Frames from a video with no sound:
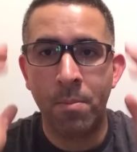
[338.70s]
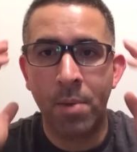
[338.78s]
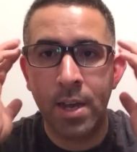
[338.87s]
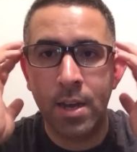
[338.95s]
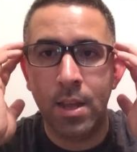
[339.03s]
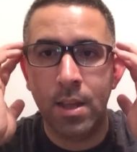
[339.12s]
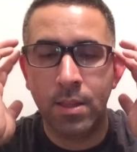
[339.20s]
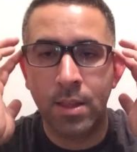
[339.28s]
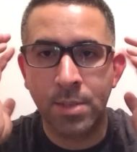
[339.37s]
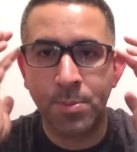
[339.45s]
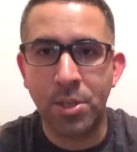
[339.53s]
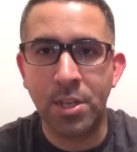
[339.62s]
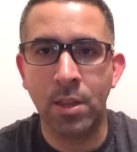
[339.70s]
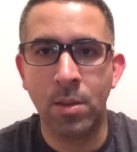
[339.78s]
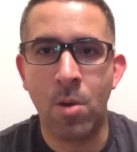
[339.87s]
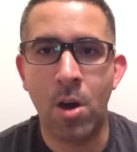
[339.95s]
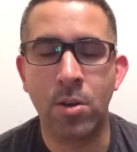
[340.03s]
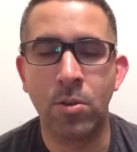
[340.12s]
But this particular
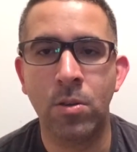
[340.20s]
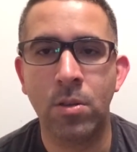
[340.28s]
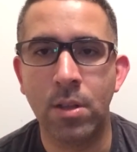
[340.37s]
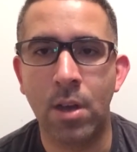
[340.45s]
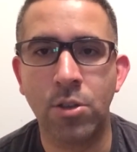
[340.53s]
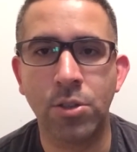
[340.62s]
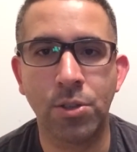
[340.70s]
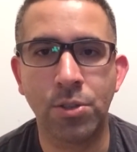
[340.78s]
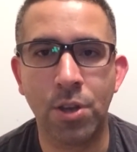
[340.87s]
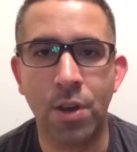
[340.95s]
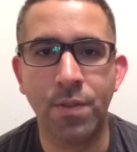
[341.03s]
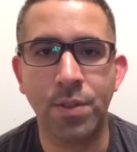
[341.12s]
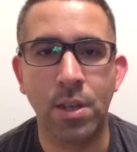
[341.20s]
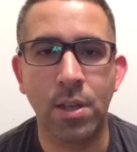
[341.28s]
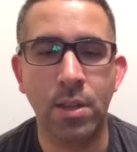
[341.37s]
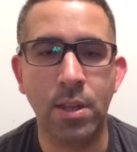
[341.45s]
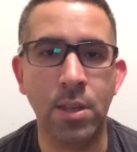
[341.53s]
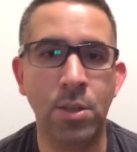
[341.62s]
model also serves
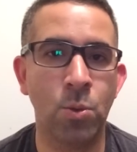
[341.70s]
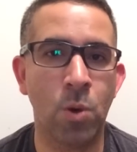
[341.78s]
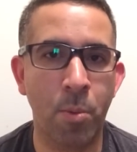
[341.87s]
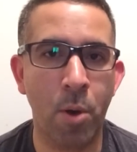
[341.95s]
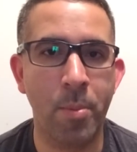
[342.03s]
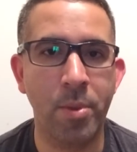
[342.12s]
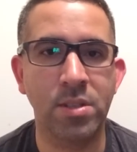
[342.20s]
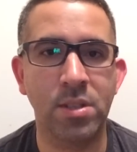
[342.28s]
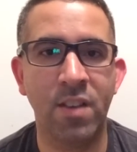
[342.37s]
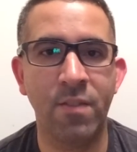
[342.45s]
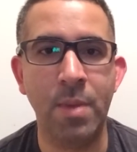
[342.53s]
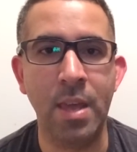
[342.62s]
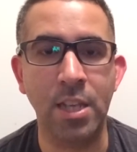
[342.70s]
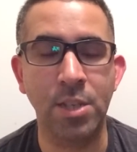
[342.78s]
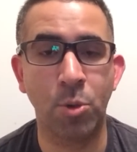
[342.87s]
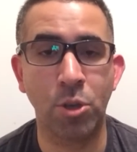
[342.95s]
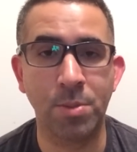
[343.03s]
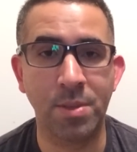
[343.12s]
the dual purpose of being
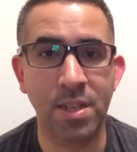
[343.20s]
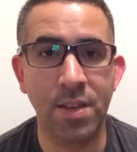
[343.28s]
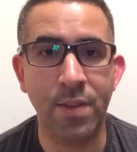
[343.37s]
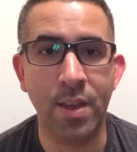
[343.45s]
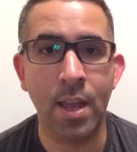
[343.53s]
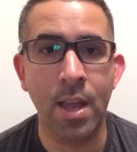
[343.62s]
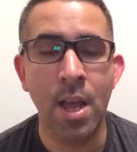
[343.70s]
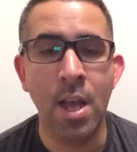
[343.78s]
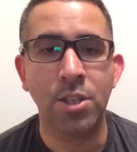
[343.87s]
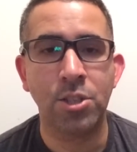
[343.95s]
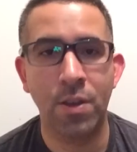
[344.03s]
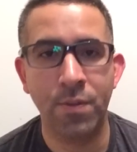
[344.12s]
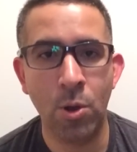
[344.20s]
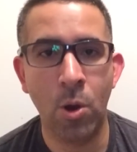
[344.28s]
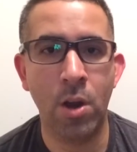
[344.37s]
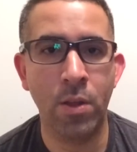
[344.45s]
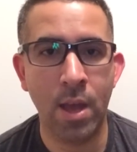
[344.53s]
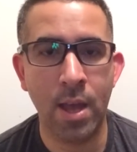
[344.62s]
sport specific. So if you
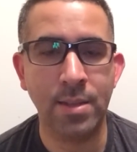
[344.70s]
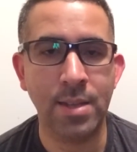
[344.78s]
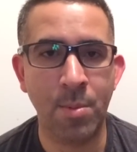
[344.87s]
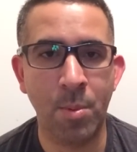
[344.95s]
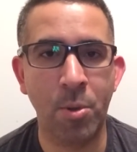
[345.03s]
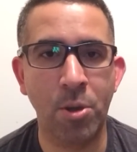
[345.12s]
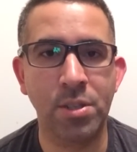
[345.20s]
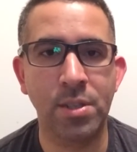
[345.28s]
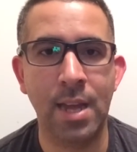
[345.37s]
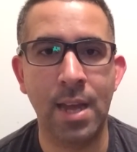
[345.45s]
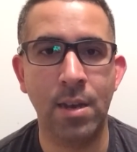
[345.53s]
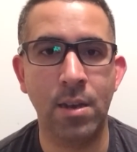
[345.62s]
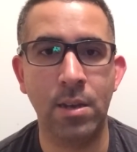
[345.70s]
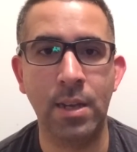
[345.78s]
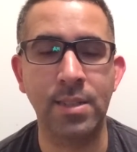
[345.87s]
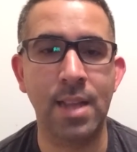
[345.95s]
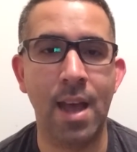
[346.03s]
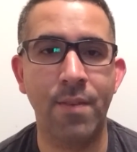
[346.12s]
are that type of person that
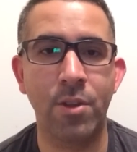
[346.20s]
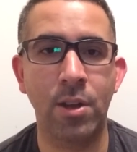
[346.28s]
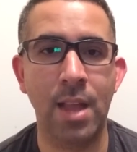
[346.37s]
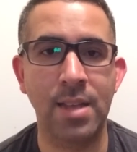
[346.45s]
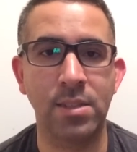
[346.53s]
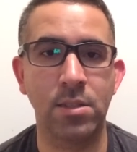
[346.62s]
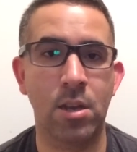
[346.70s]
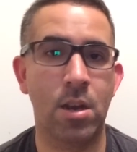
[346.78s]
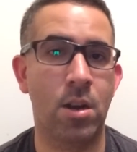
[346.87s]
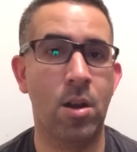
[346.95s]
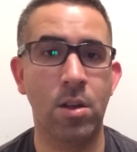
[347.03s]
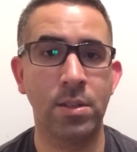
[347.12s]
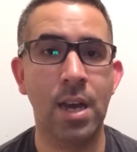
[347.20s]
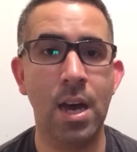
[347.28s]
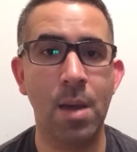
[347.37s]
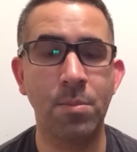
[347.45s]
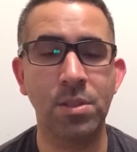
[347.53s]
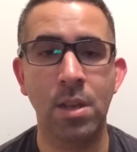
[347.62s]
needs to have their glasses on at all
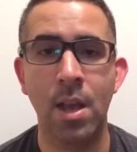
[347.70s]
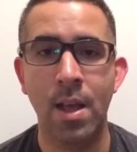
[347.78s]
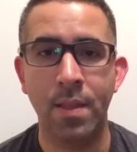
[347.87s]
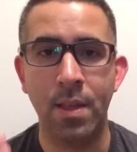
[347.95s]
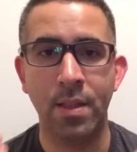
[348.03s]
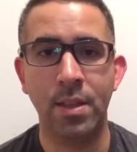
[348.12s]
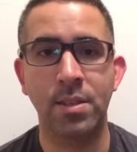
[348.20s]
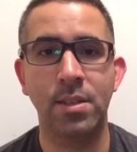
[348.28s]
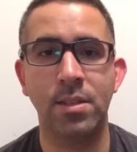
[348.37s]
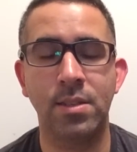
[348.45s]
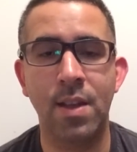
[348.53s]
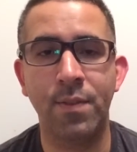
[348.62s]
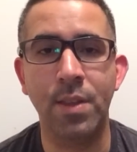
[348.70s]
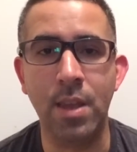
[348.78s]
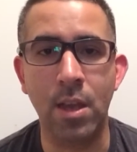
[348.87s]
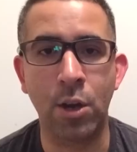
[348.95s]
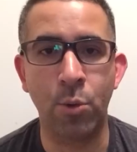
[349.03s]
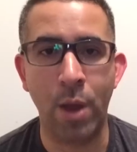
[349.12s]
times, then this is definitely
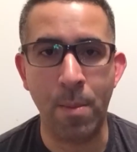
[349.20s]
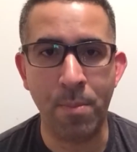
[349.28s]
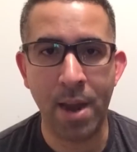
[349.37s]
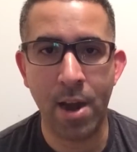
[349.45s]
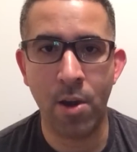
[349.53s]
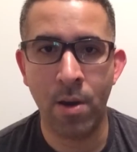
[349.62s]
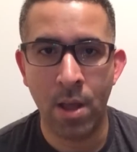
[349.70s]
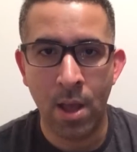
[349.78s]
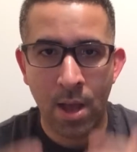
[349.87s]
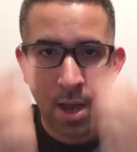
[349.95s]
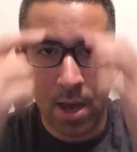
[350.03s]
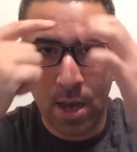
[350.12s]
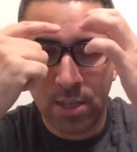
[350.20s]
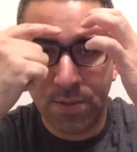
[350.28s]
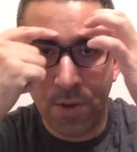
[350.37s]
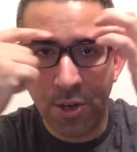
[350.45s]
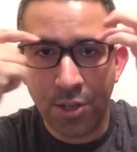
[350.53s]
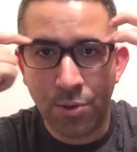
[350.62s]
a great pair. Uh, it's
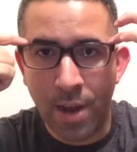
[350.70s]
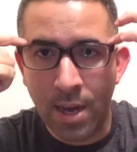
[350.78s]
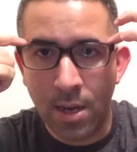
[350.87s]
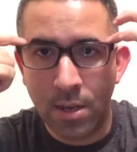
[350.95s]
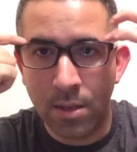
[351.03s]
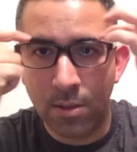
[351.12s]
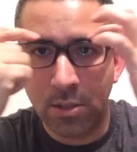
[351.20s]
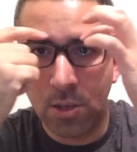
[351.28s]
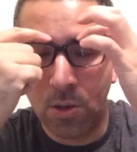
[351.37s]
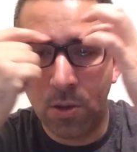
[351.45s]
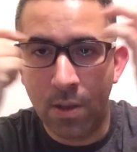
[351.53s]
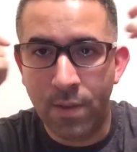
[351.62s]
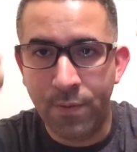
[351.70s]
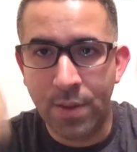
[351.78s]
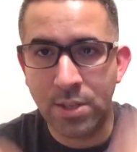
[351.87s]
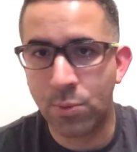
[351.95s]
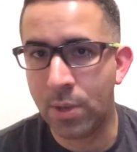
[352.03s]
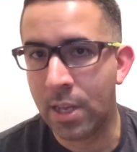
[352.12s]
very straight so it
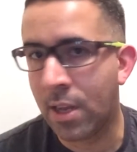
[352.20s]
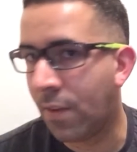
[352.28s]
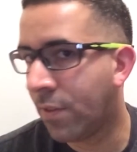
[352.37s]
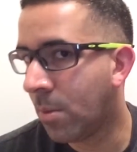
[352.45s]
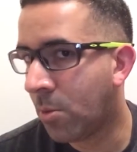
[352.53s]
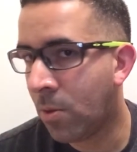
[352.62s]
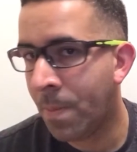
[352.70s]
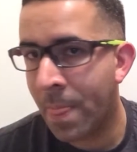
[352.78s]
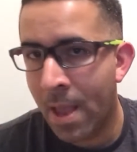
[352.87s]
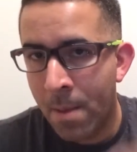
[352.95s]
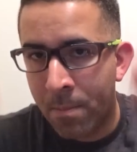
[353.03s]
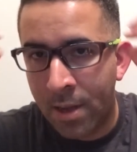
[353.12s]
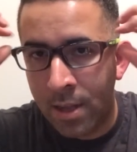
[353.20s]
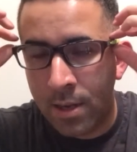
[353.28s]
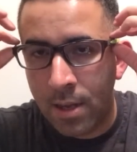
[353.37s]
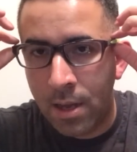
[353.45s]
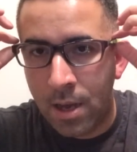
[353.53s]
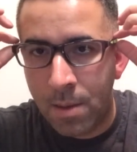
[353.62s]
fits really comfortable. But
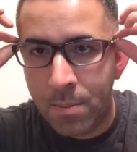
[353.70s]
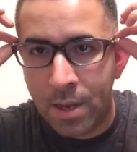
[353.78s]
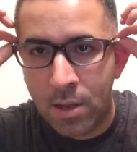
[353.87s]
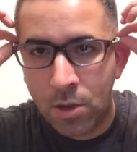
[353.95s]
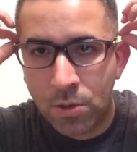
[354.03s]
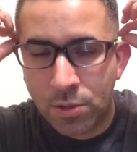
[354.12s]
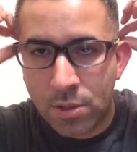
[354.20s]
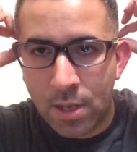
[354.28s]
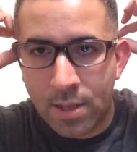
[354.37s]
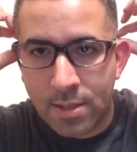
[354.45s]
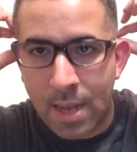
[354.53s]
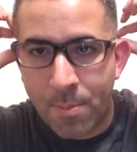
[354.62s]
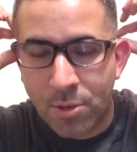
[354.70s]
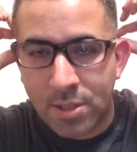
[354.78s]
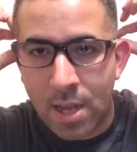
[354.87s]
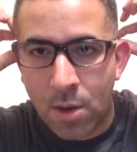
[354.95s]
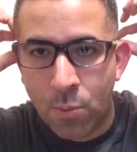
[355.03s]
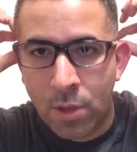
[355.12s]
um, it goes, it tapers
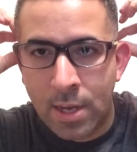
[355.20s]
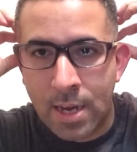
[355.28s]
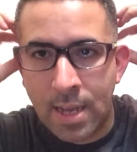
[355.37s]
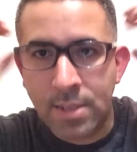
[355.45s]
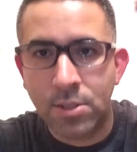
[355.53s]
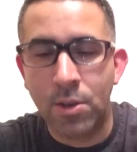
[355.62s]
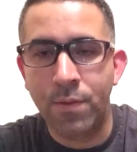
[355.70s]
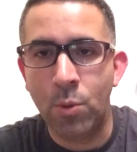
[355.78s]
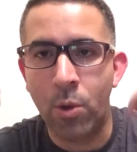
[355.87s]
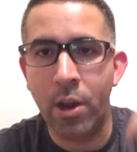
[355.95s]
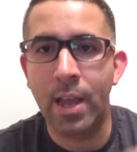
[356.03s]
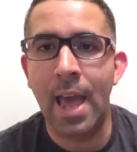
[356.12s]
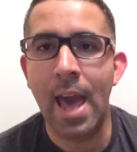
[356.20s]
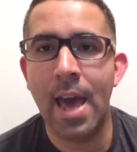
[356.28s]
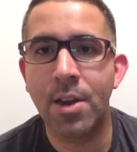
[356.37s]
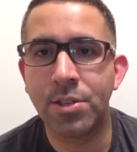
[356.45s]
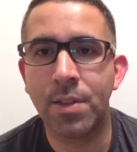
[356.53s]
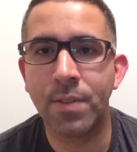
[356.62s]
down really nice. So if you're wearing a
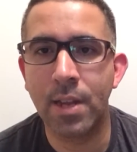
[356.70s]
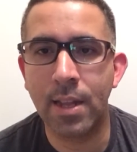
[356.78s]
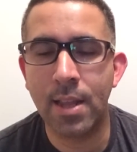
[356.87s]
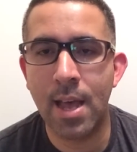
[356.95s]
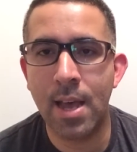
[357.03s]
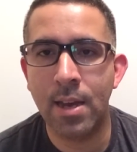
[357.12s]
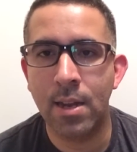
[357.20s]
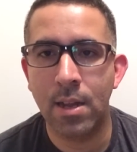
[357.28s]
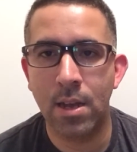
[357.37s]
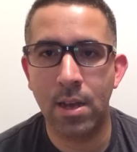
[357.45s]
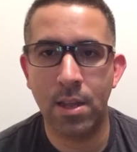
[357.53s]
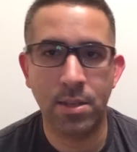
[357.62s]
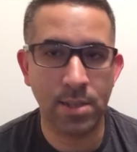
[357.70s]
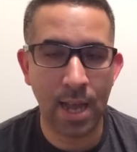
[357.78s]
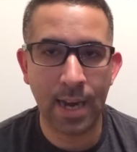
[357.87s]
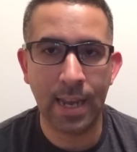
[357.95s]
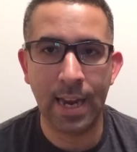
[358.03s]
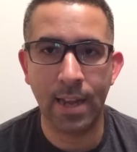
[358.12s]
hat or something like that, uh, it's not
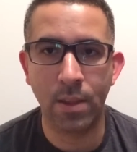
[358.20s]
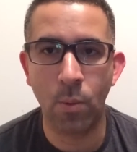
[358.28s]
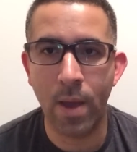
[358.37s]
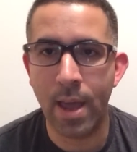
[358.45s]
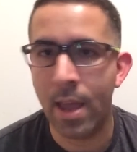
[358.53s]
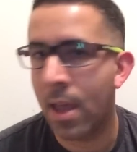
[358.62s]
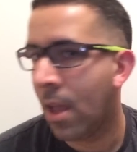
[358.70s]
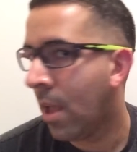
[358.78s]
going to get in the way.